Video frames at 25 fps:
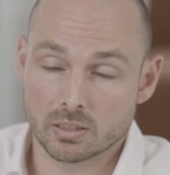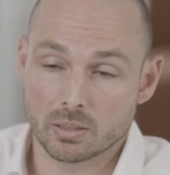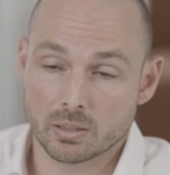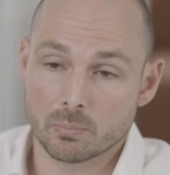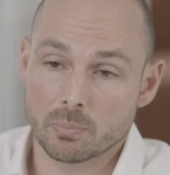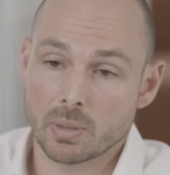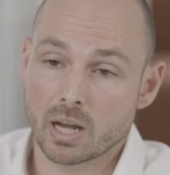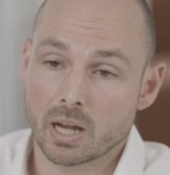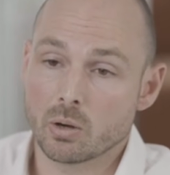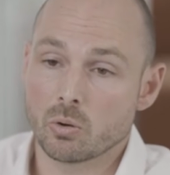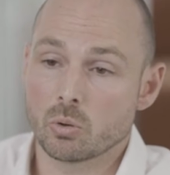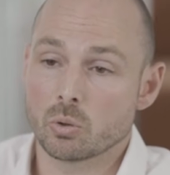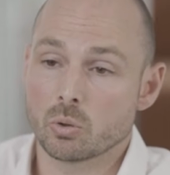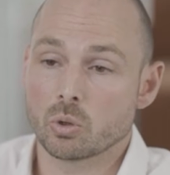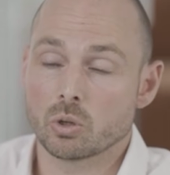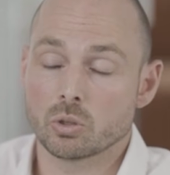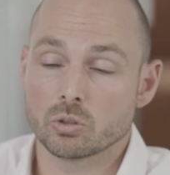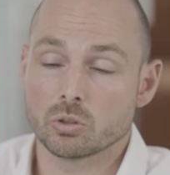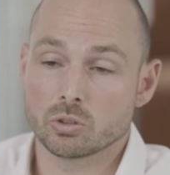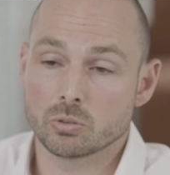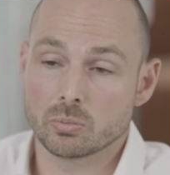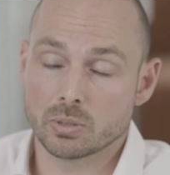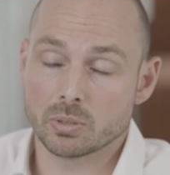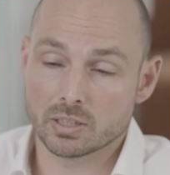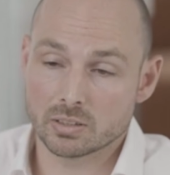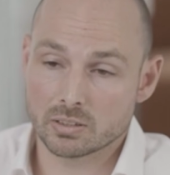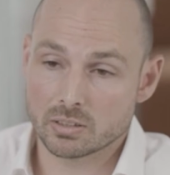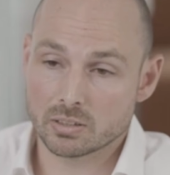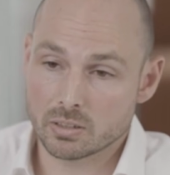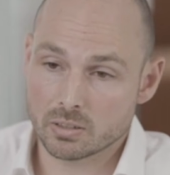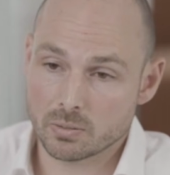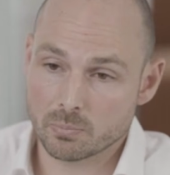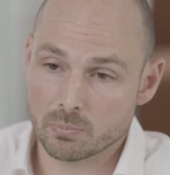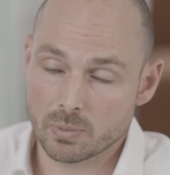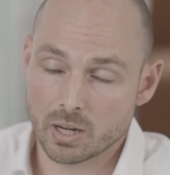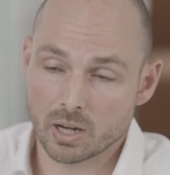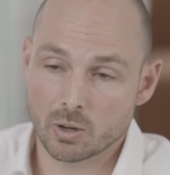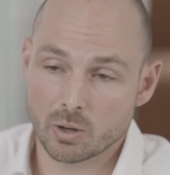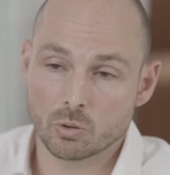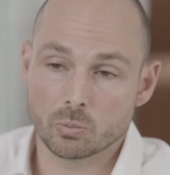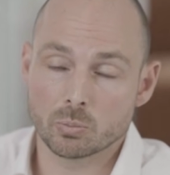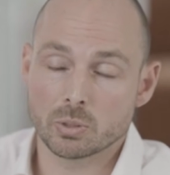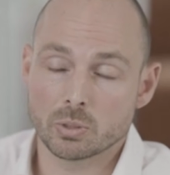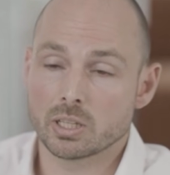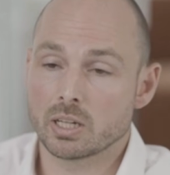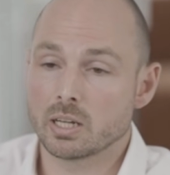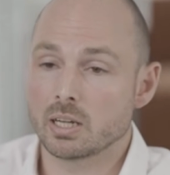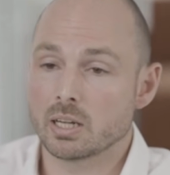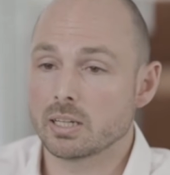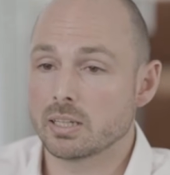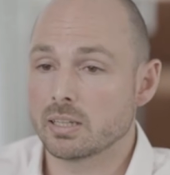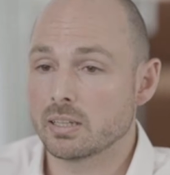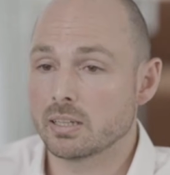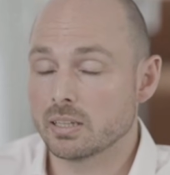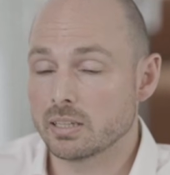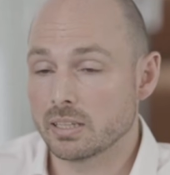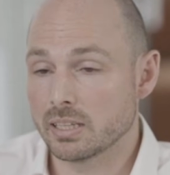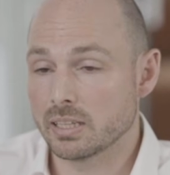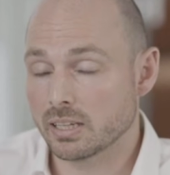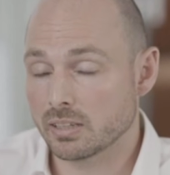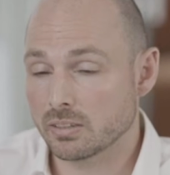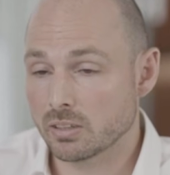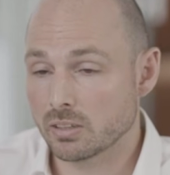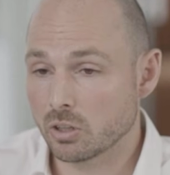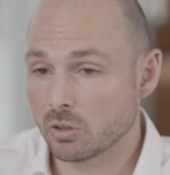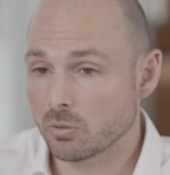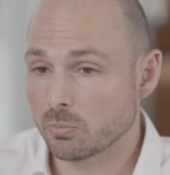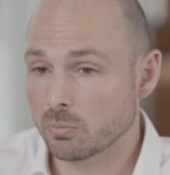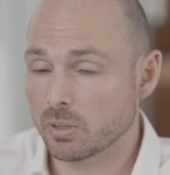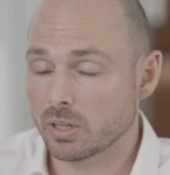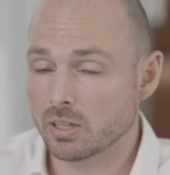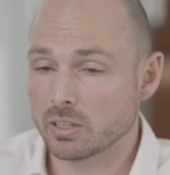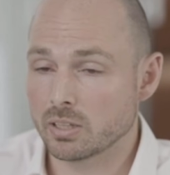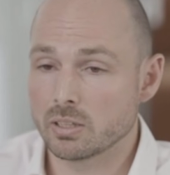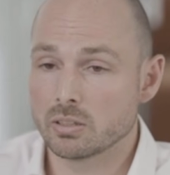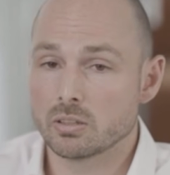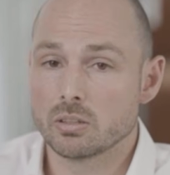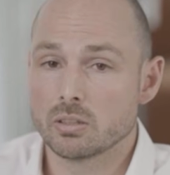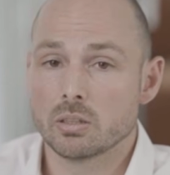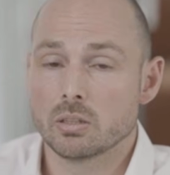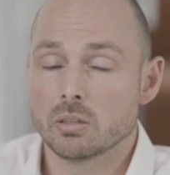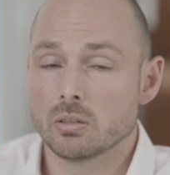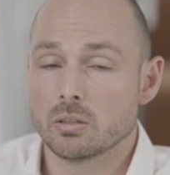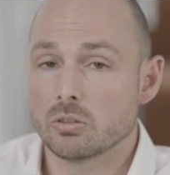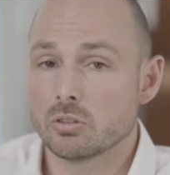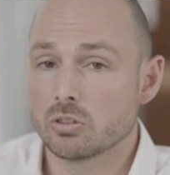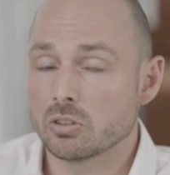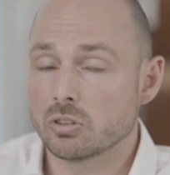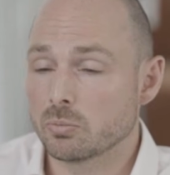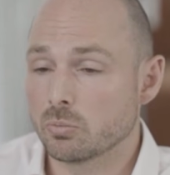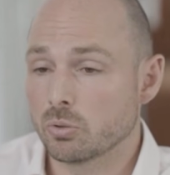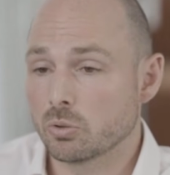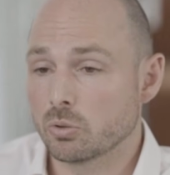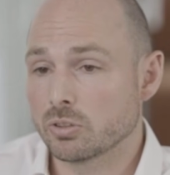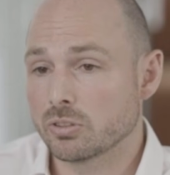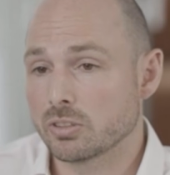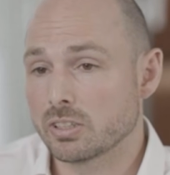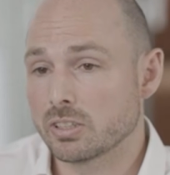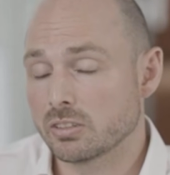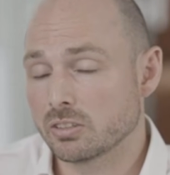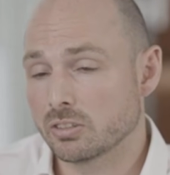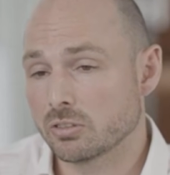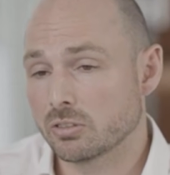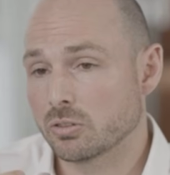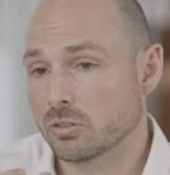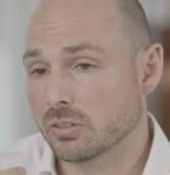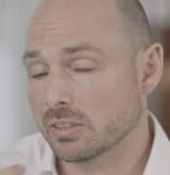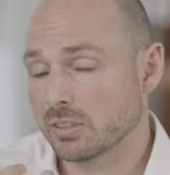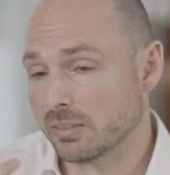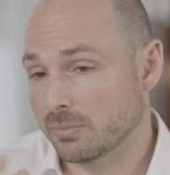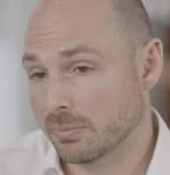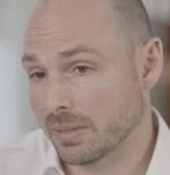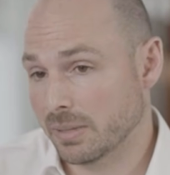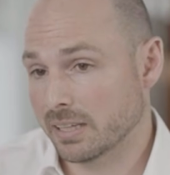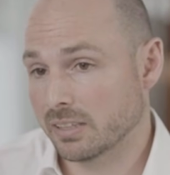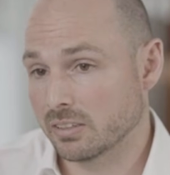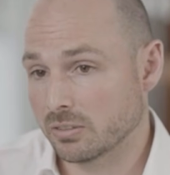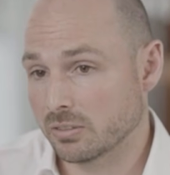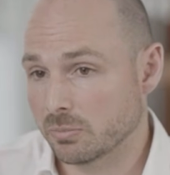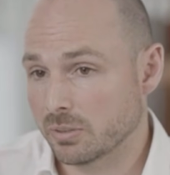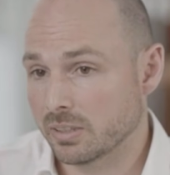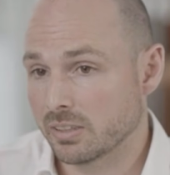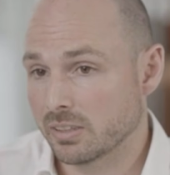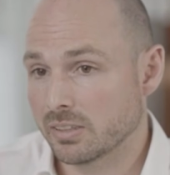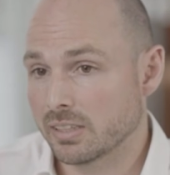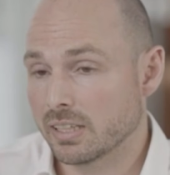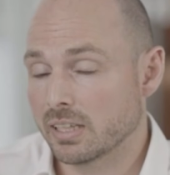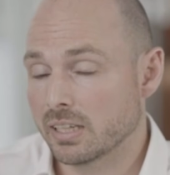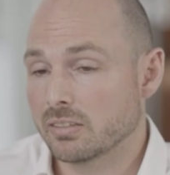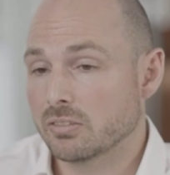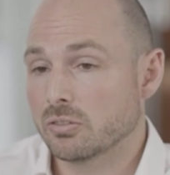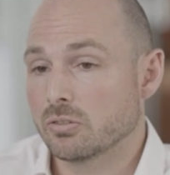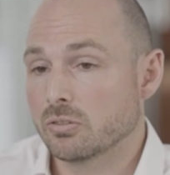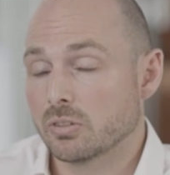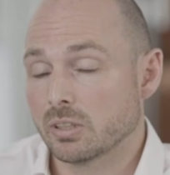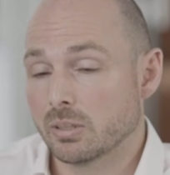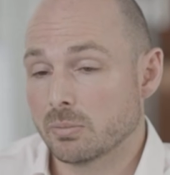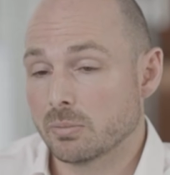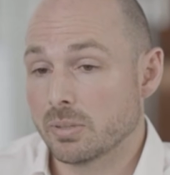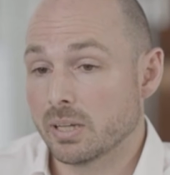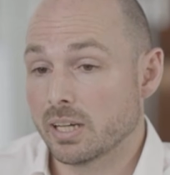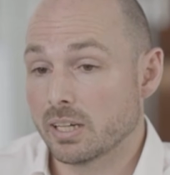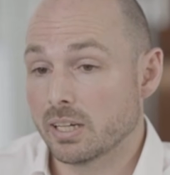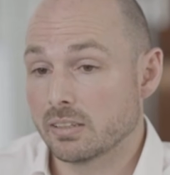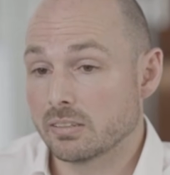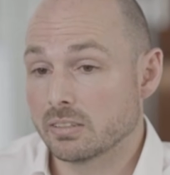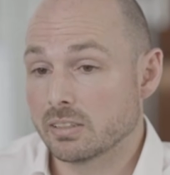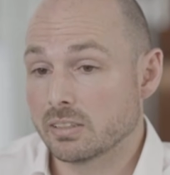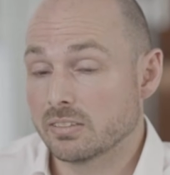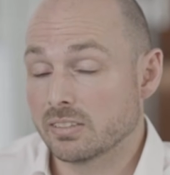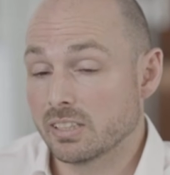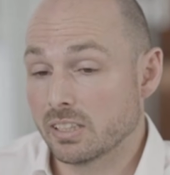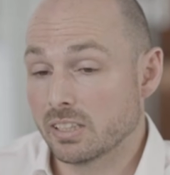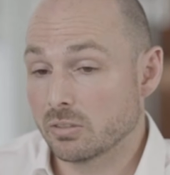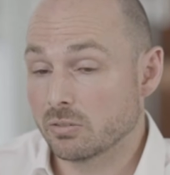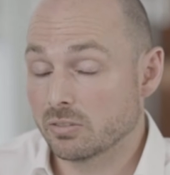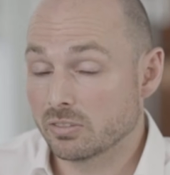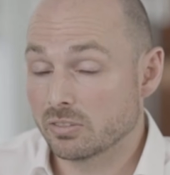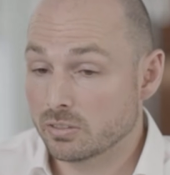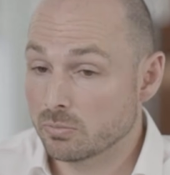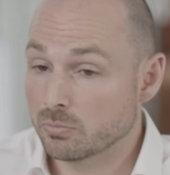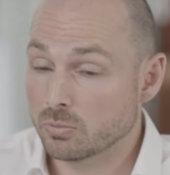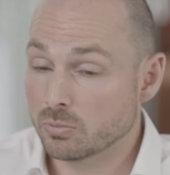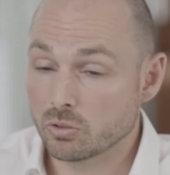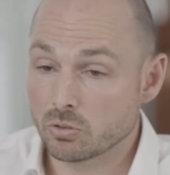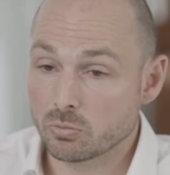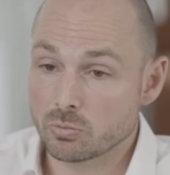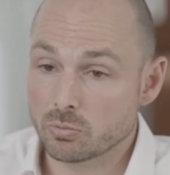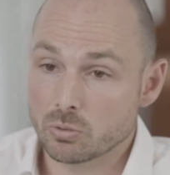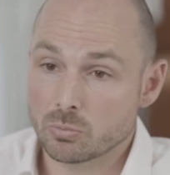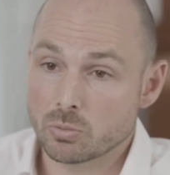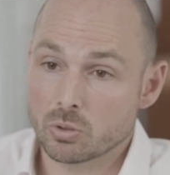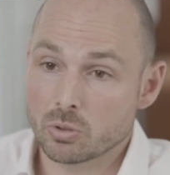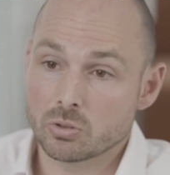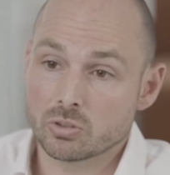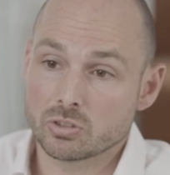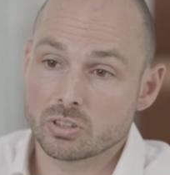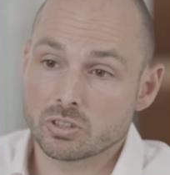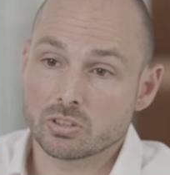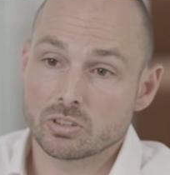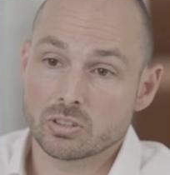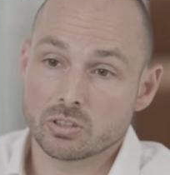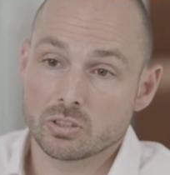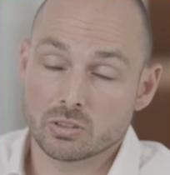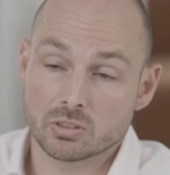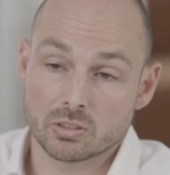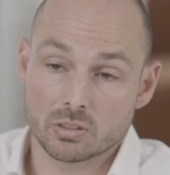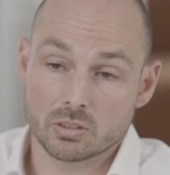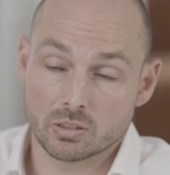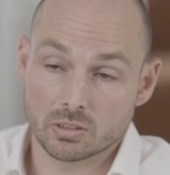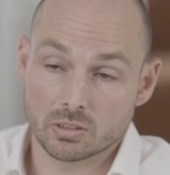Power Automate, Power BI, and Copilot to support digital lean management and streamline continuous improvement processes.